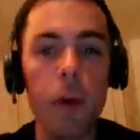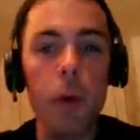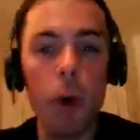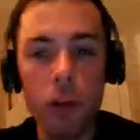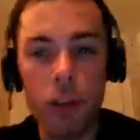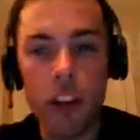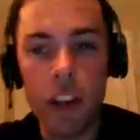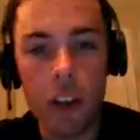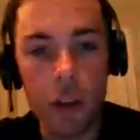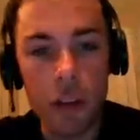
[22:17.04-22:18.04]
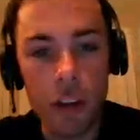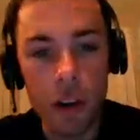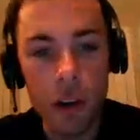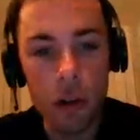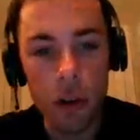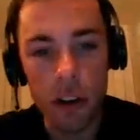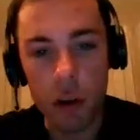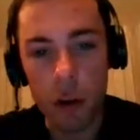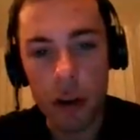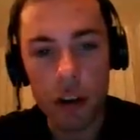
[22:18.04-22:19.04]
to be one to take into
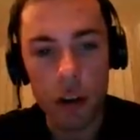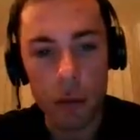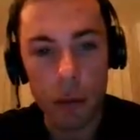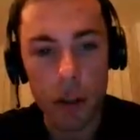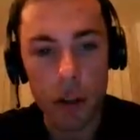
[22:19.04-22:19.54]
consideration